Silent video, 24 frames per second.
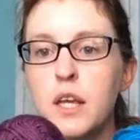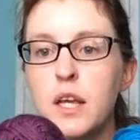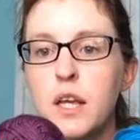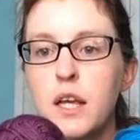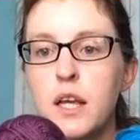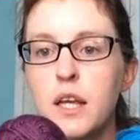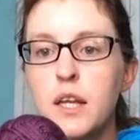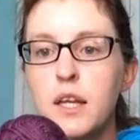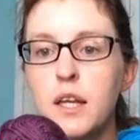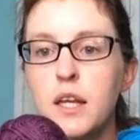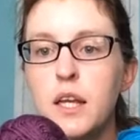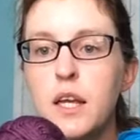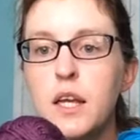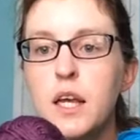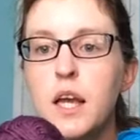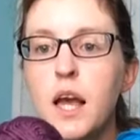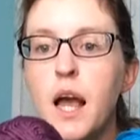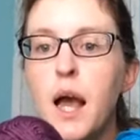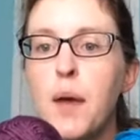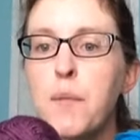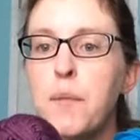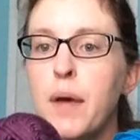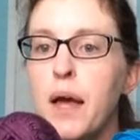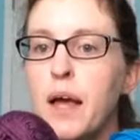and
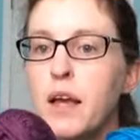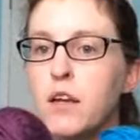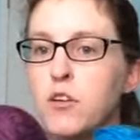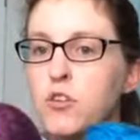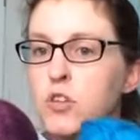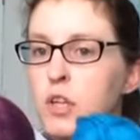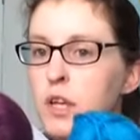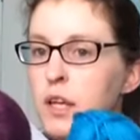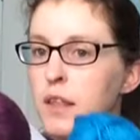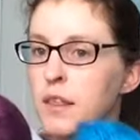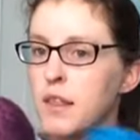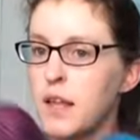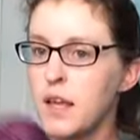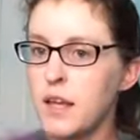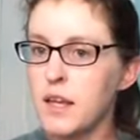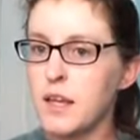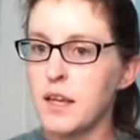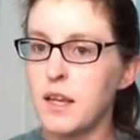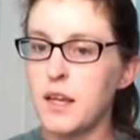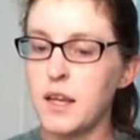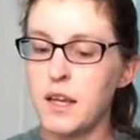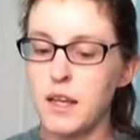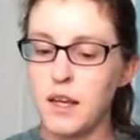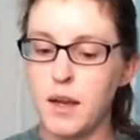I'm actually
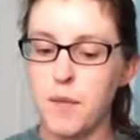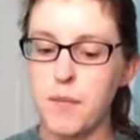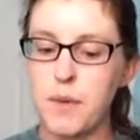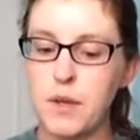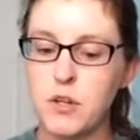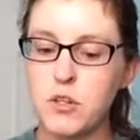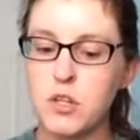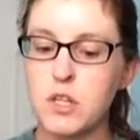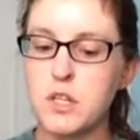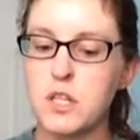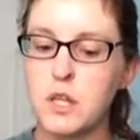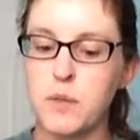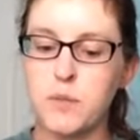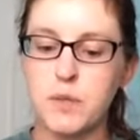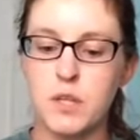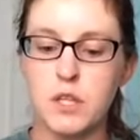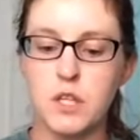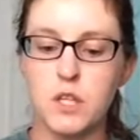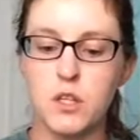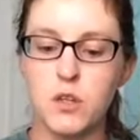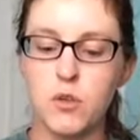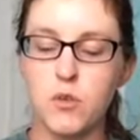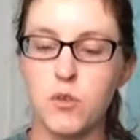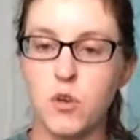tempted
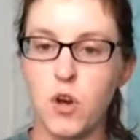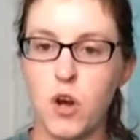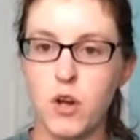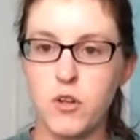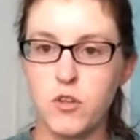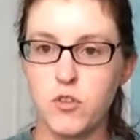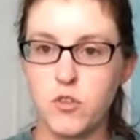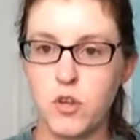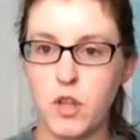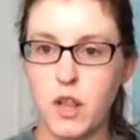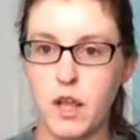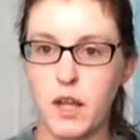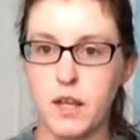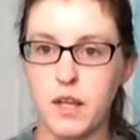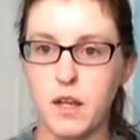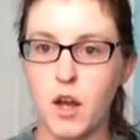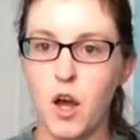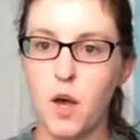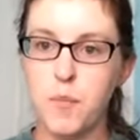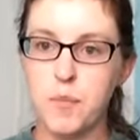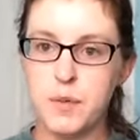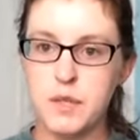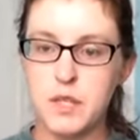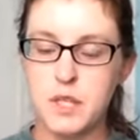to do like
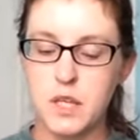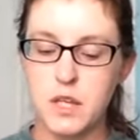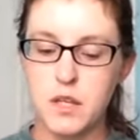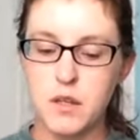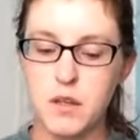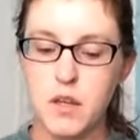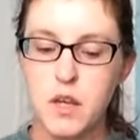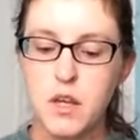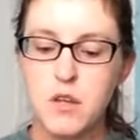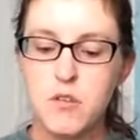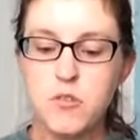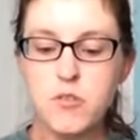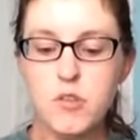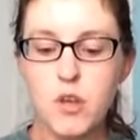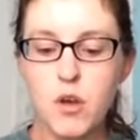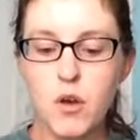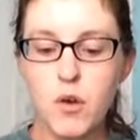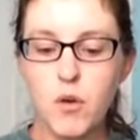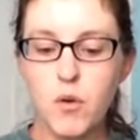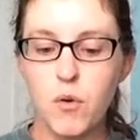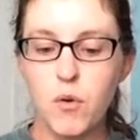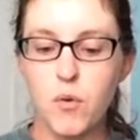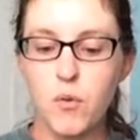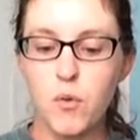opposite.
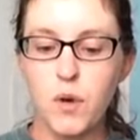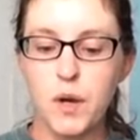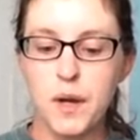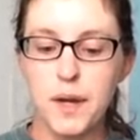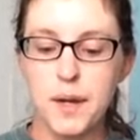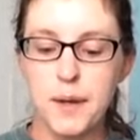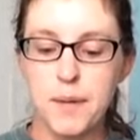So